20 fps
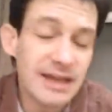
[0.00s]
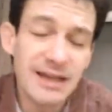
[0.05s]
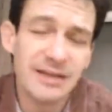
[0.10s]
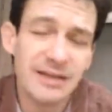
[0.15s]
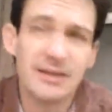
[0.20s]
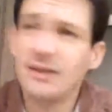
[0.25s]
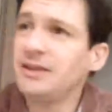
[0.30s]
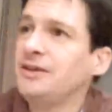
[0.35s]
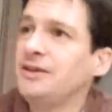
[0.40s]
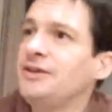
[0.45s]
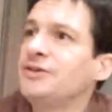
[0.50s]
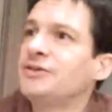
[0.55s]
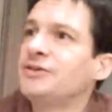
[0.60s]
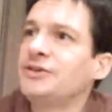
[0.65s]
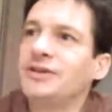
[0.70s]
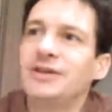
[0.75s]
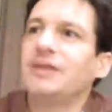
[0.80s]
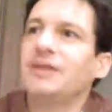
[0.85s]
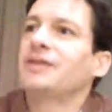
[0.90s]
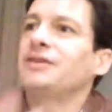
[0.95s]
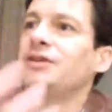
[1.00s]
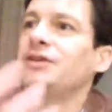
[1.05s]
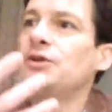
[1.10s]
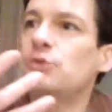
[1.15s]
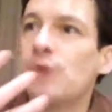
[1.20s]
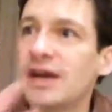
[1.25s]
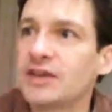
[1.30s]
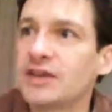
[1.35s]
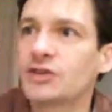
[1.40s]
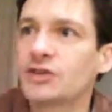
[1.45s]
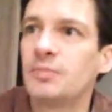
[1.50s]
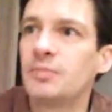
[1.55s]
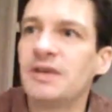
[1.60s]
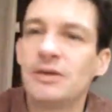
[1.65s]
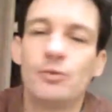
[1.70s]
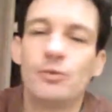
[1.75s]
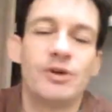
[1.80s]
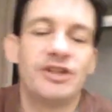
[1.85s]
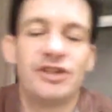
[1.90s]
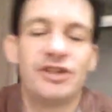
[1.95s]
you asked me which is my
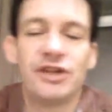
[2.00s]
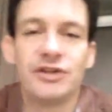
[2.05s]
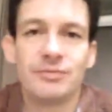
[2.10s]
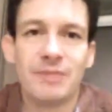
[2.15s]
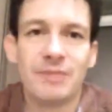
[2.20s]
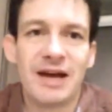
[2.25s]
favorite